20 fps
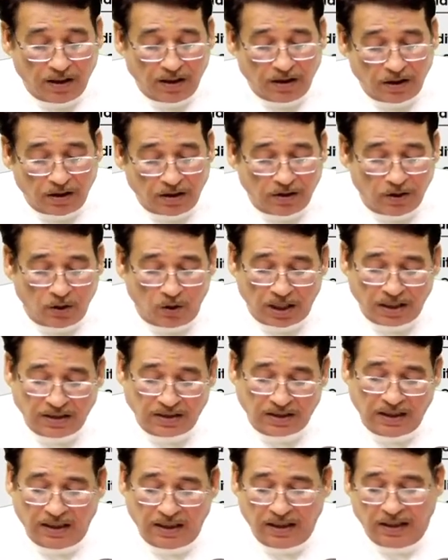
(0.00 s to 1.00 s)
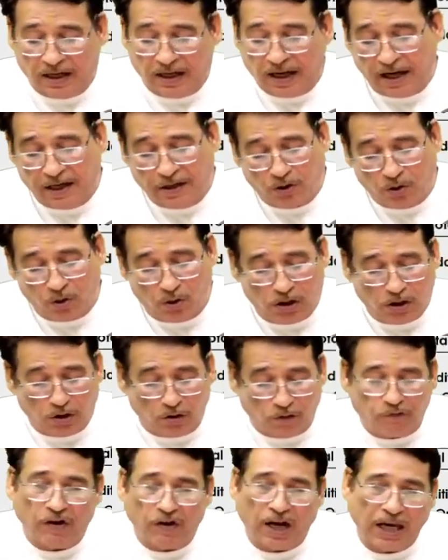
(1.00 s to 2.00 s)
you can see here, I told you
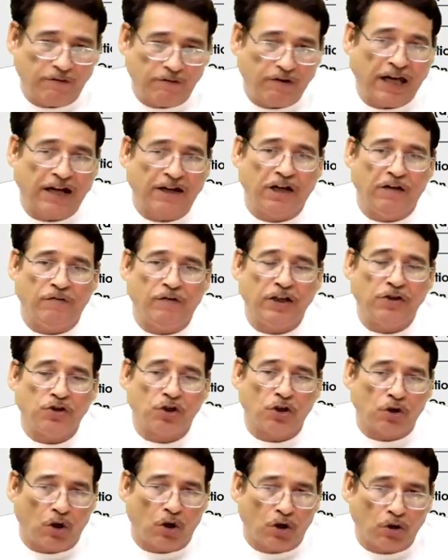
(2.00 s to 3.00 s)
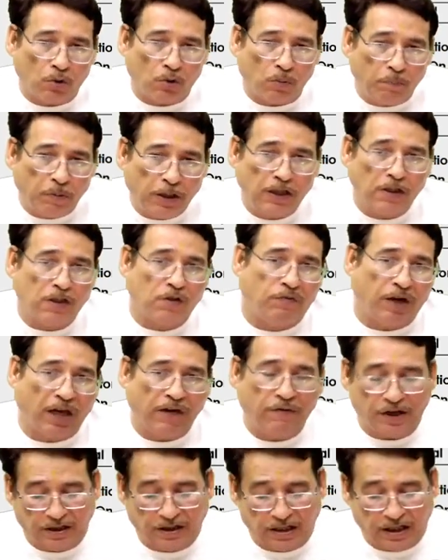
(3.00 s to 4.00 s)
5 lakh debenture or rupees
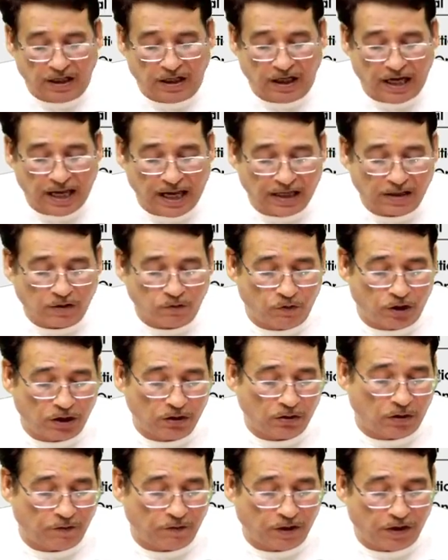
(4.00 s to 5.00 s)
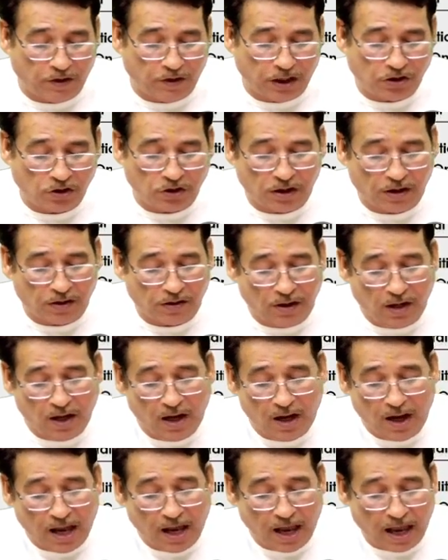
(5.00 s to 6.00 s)
500 lakhs worth of debenture
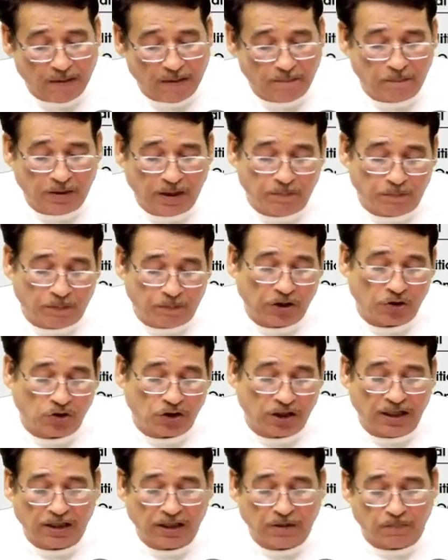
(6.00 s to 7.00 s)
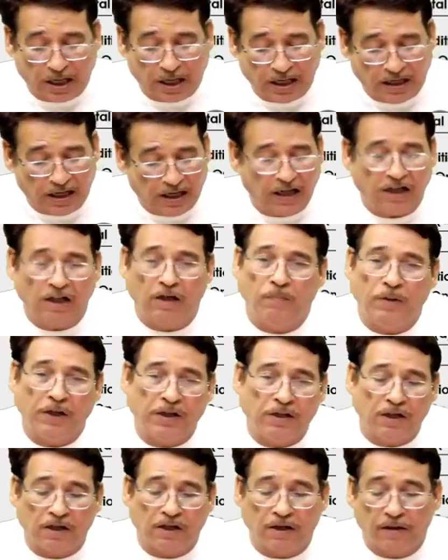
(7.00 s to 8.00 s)
had been purchased by A
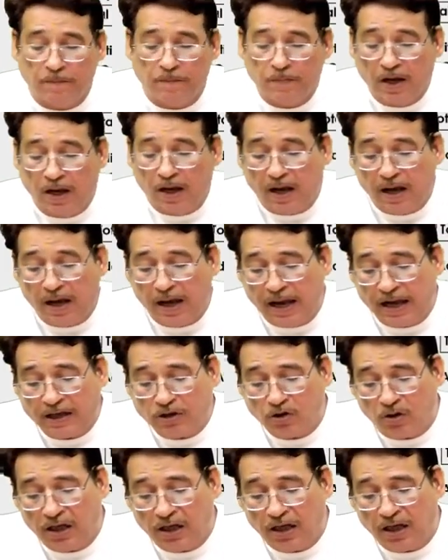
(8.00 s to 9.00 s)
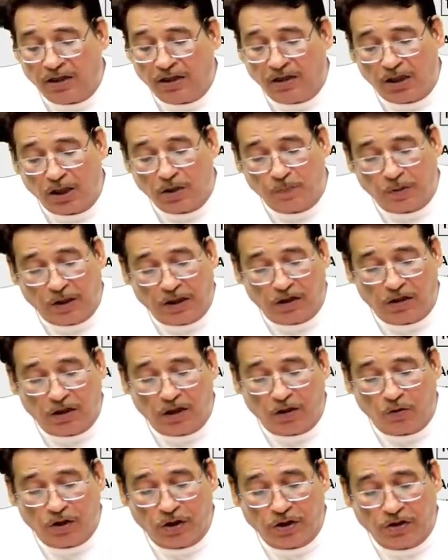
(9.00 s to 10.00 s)
Limited. Actually, in this particular
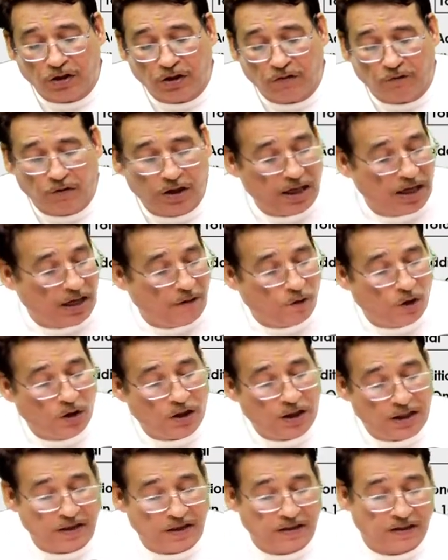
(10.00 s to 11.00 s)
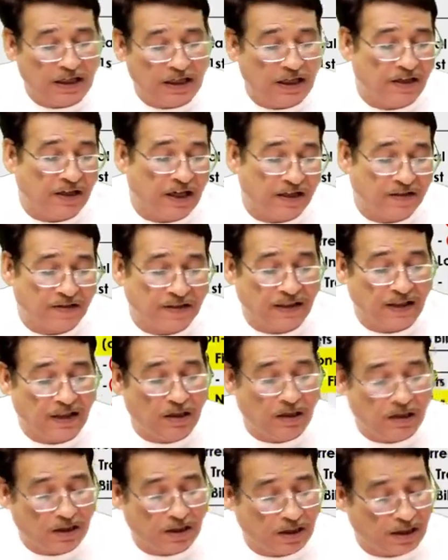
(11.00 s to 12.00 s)
question, we have already seen that C
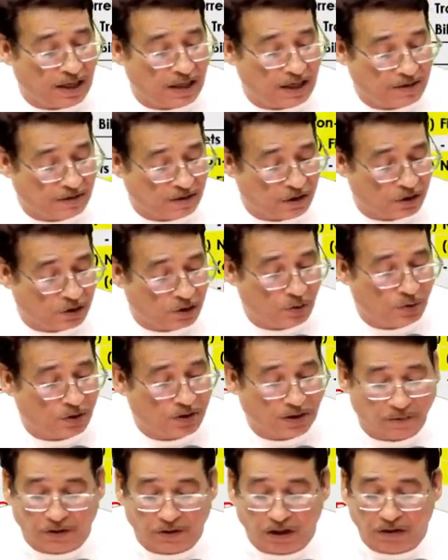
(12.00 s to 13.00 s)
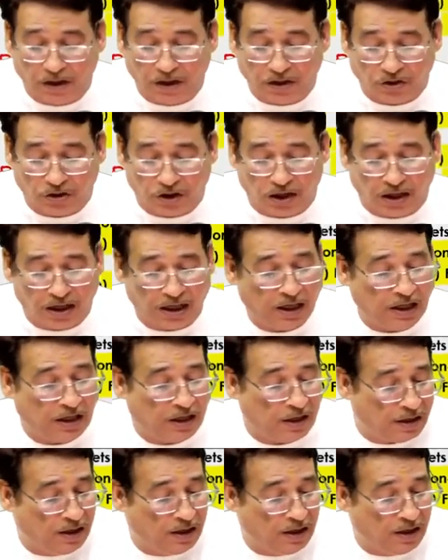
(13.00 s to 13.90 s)
Limited has issued some debenture earlier.